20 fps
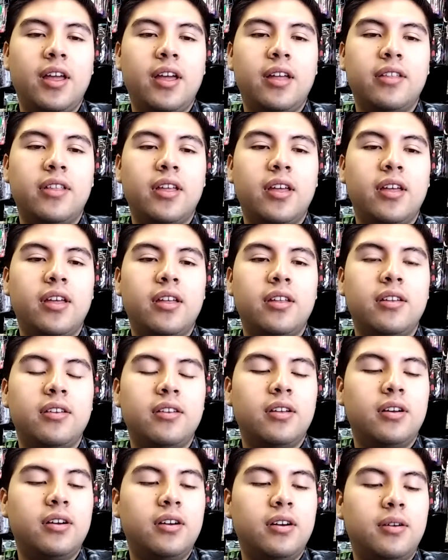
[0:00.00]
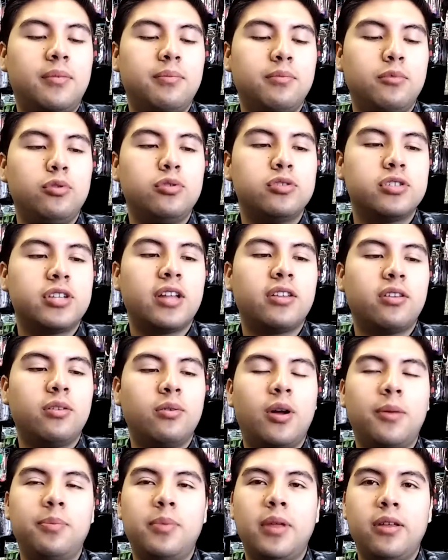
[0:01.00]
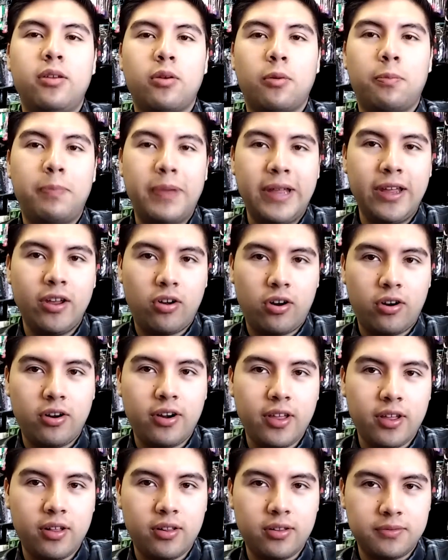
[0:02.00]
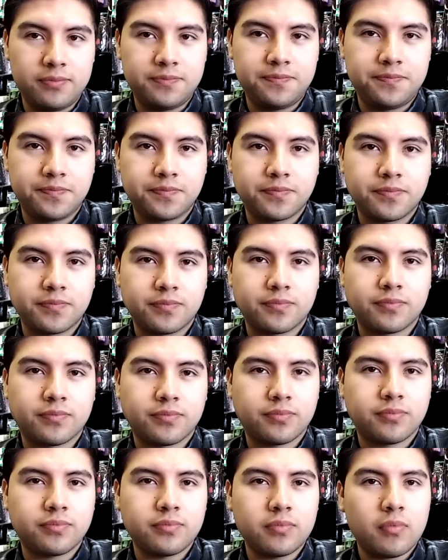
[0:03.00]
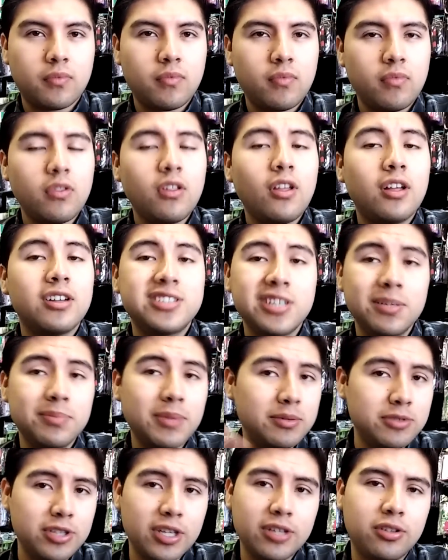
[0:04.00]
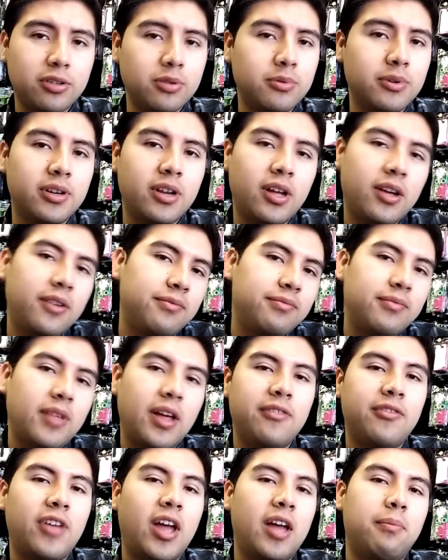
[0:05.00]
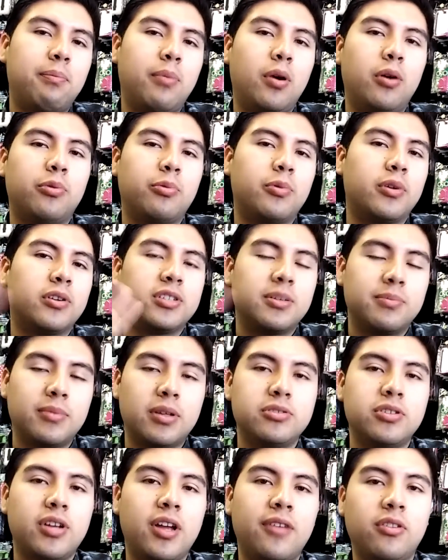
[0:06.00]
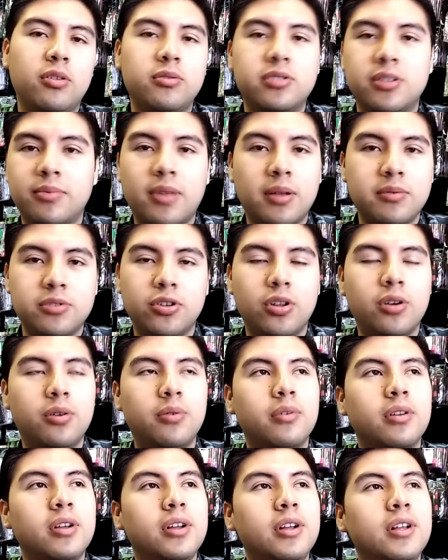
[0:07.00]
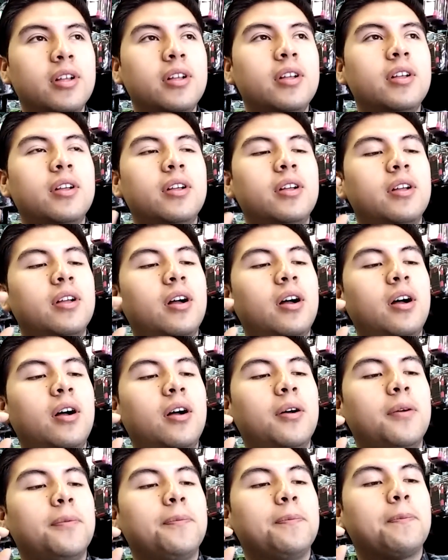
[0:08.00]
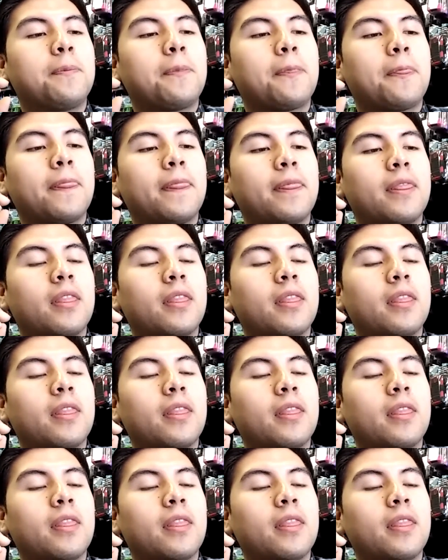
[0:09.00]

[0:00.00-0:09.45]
and then um, you just have to update your PRL. Sometimes you have to do it. I've I've had both where sometimes you have to, sometimes you don't. Um,